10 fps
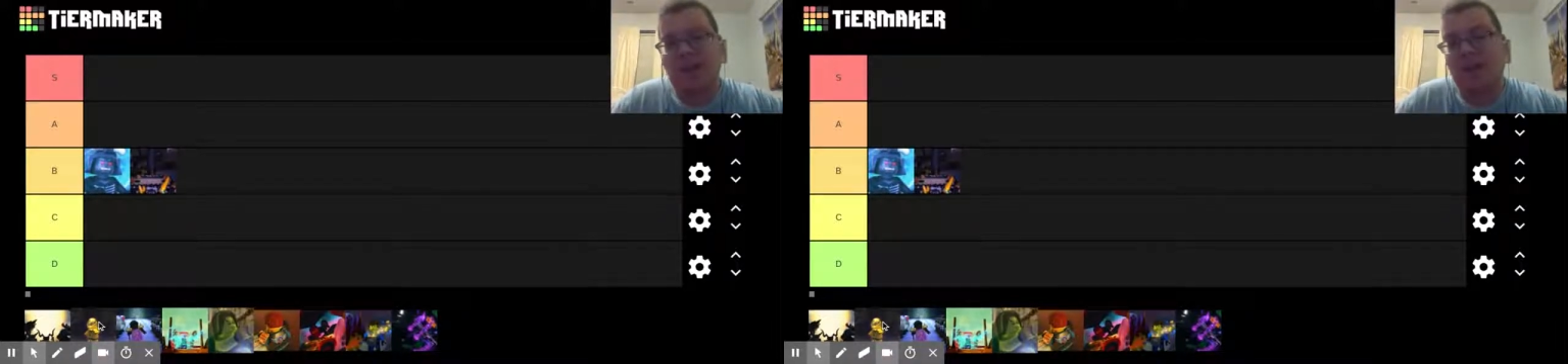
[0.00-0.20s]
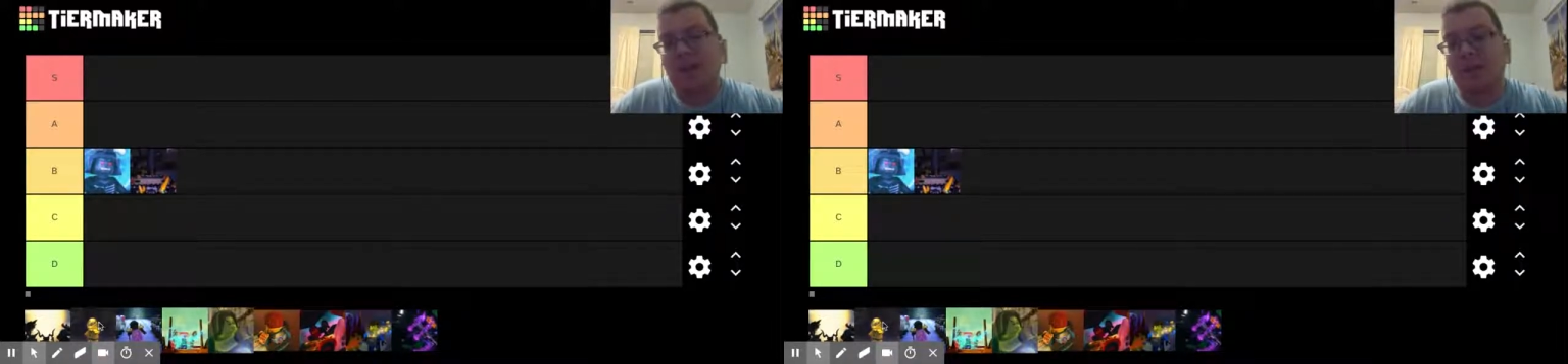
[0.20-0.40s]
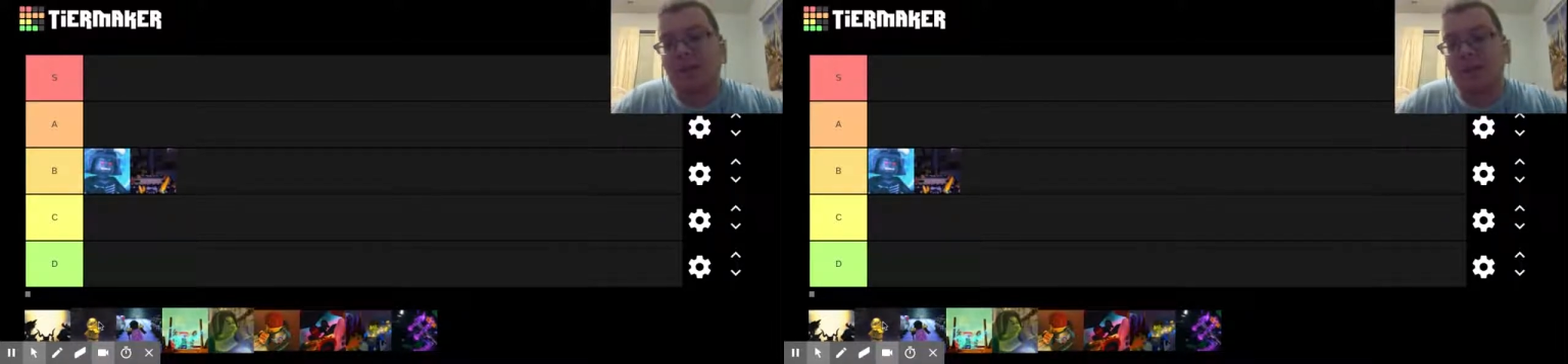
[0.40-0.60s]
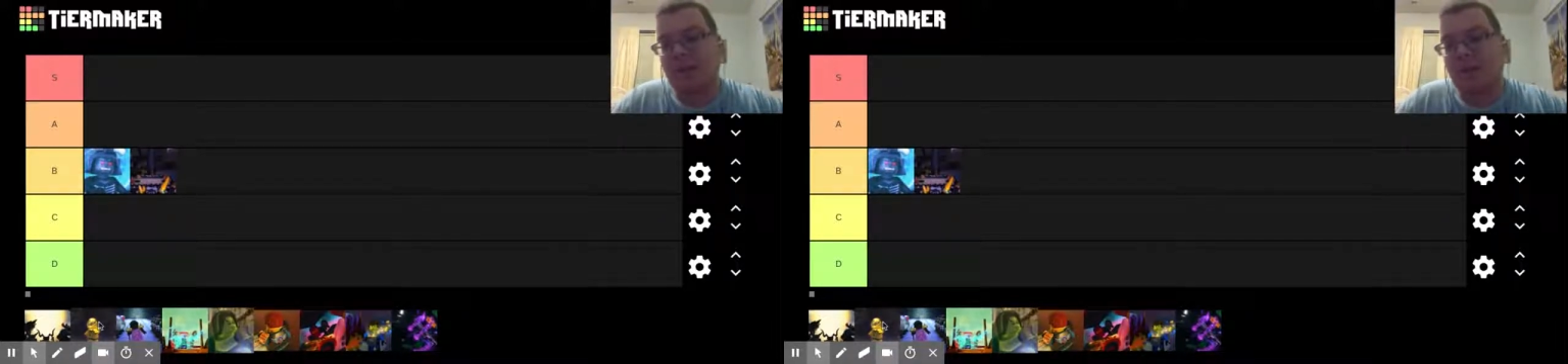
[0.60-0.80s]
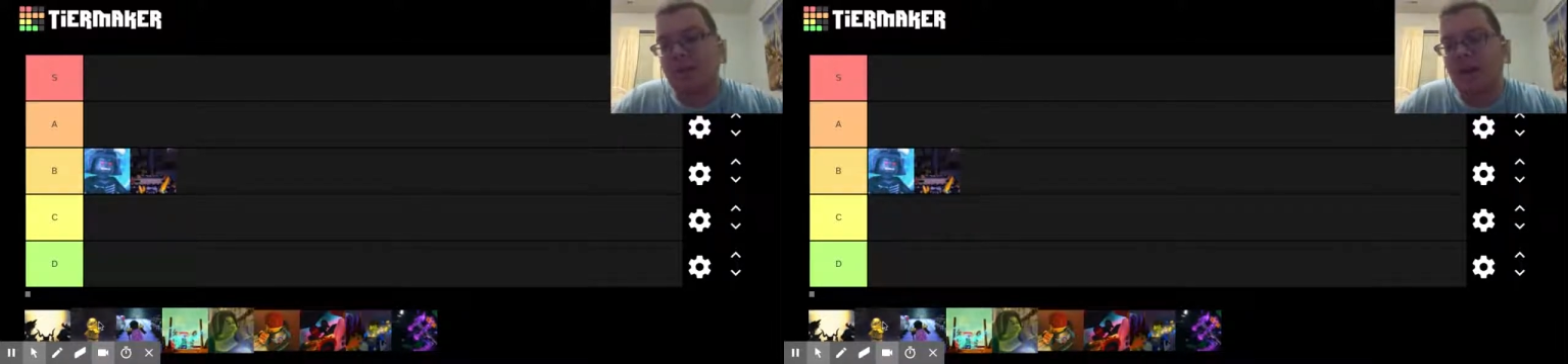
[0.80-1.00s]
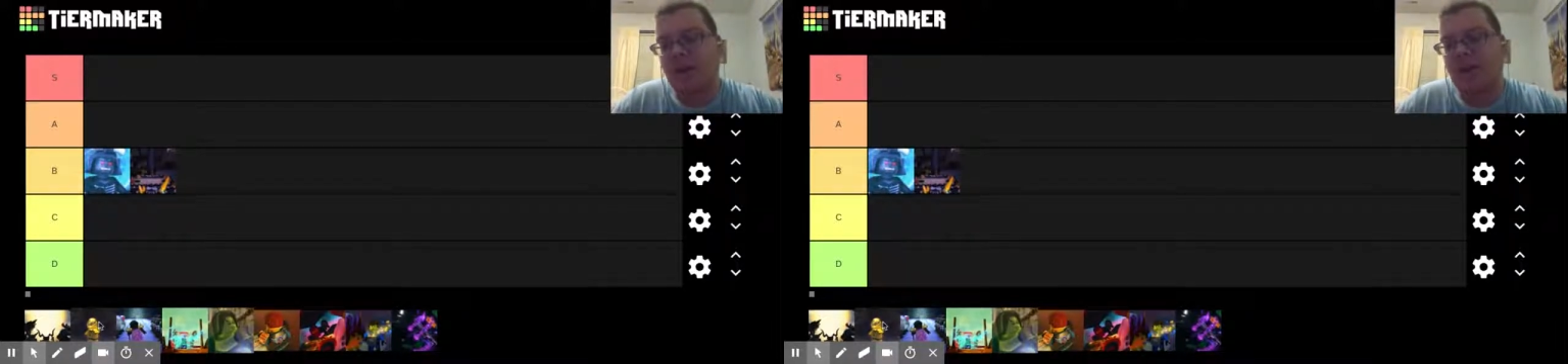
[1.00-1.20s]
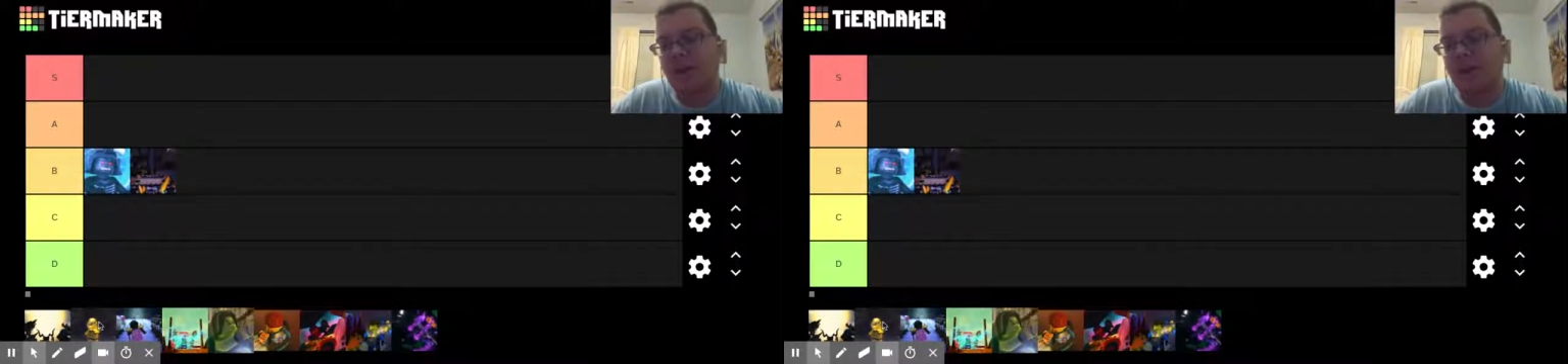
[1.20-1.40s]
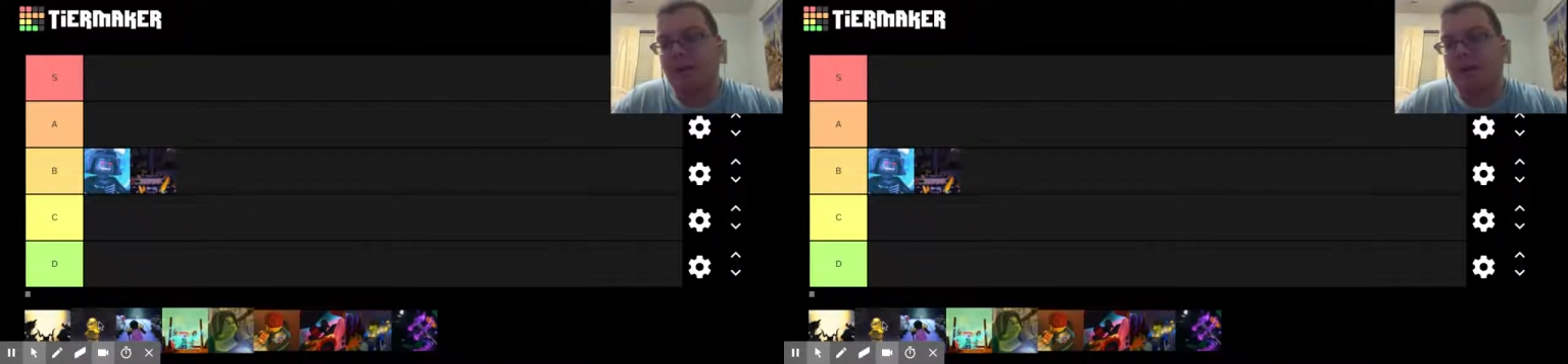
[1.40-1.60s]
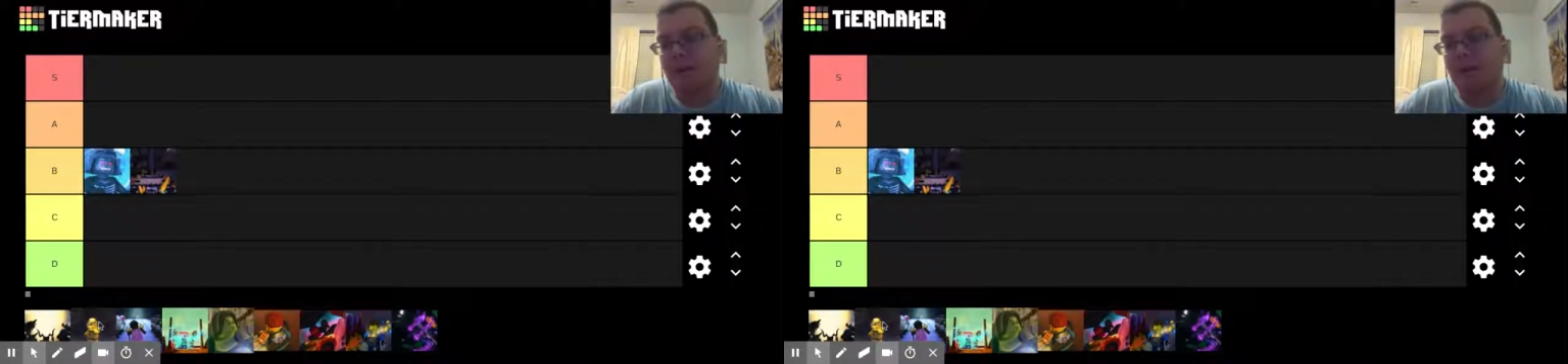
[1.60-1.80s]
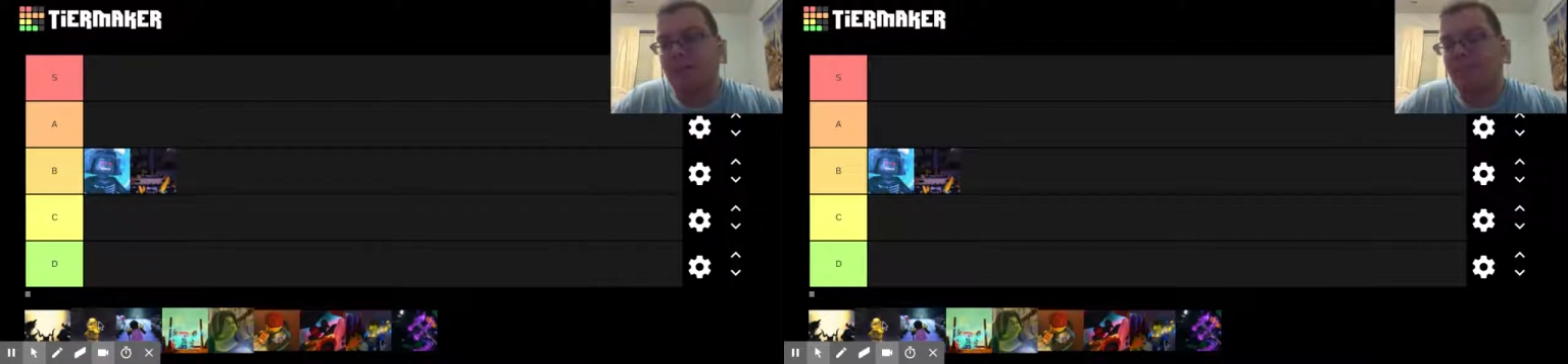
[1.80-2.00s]
I still think it was a good
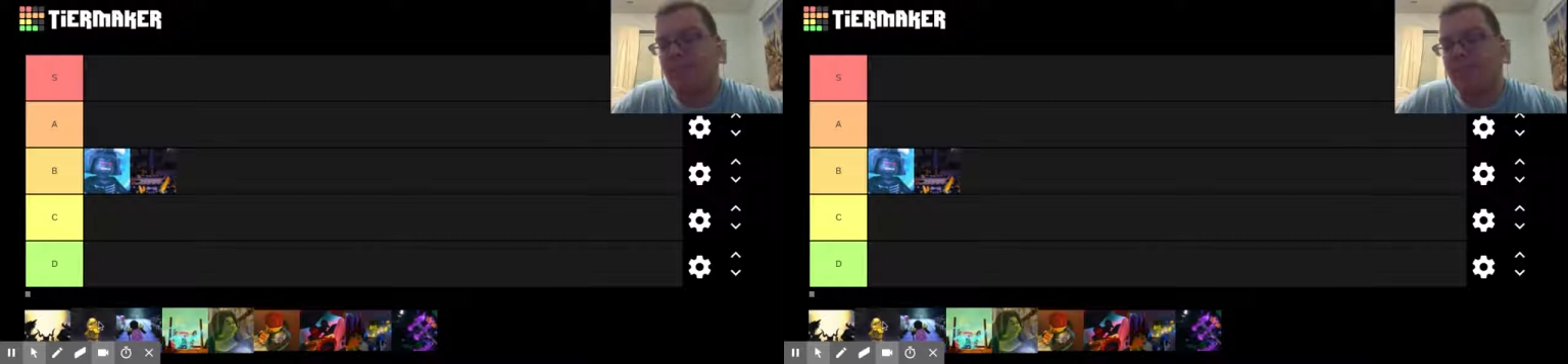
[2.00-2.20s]
battle.